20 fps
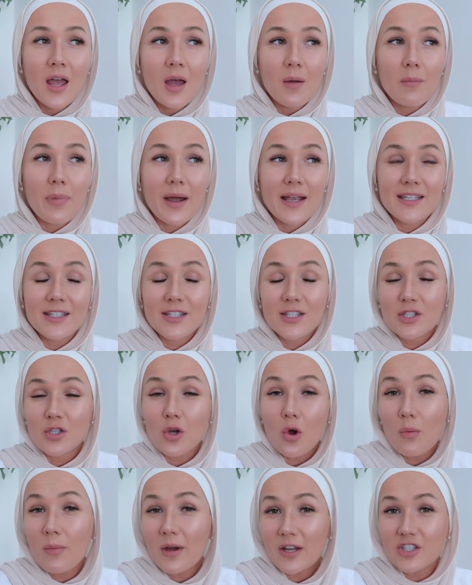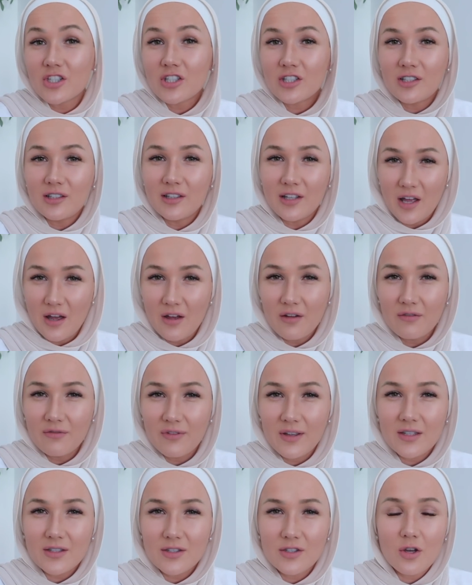by so much love
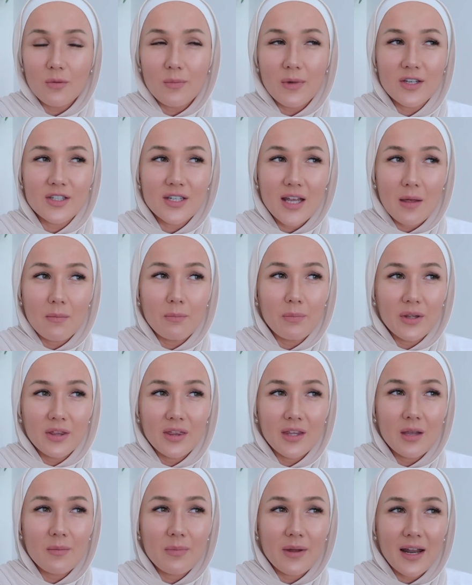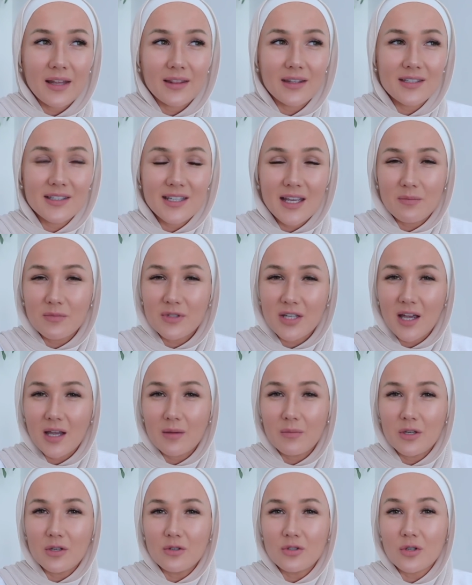and so much empathy, but at the same
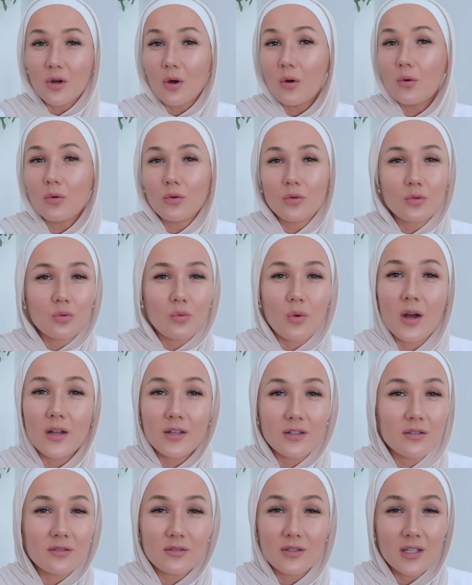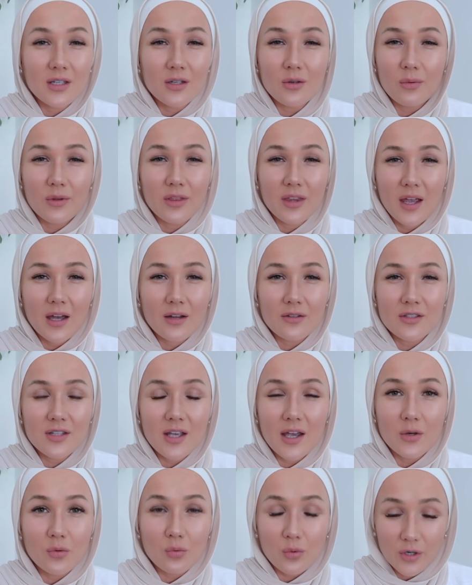time, you don't want to deal with the
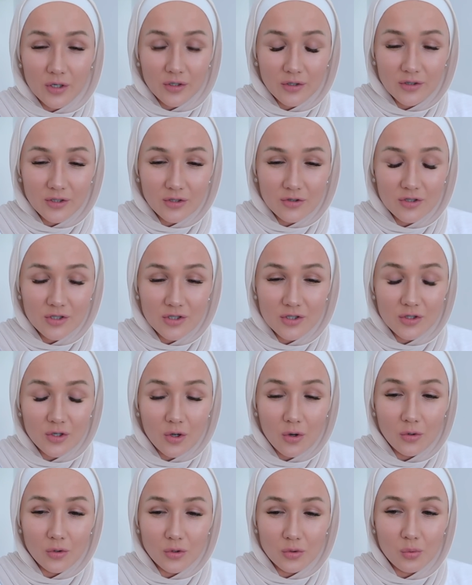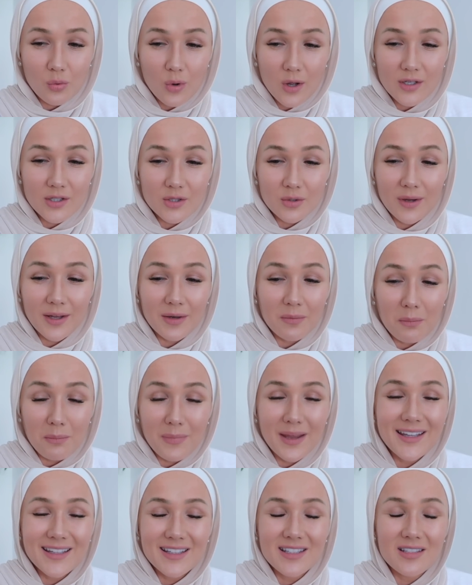outside world. You just don't want to
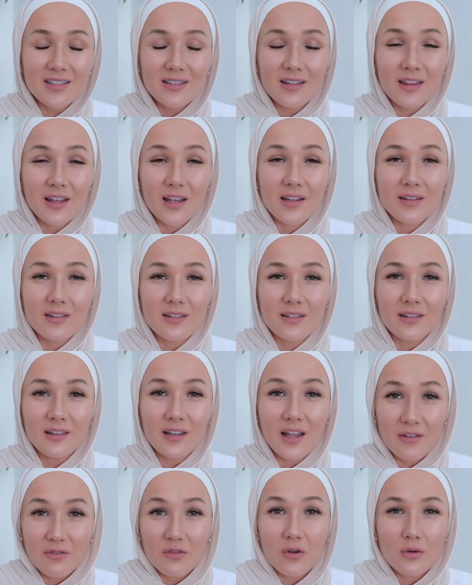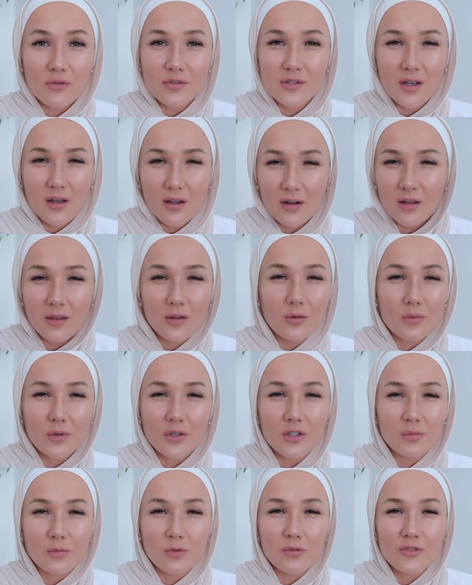admit that life goes on and the
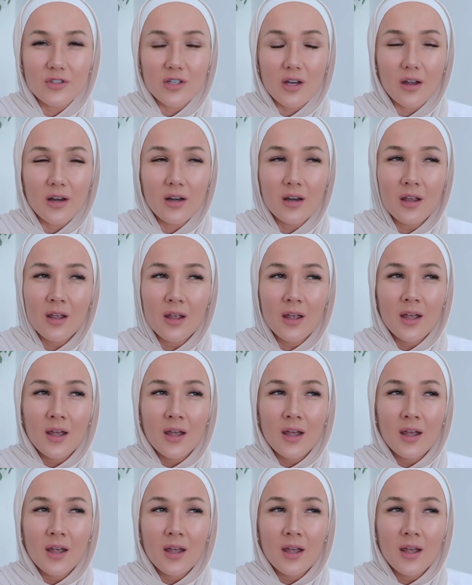world moves on.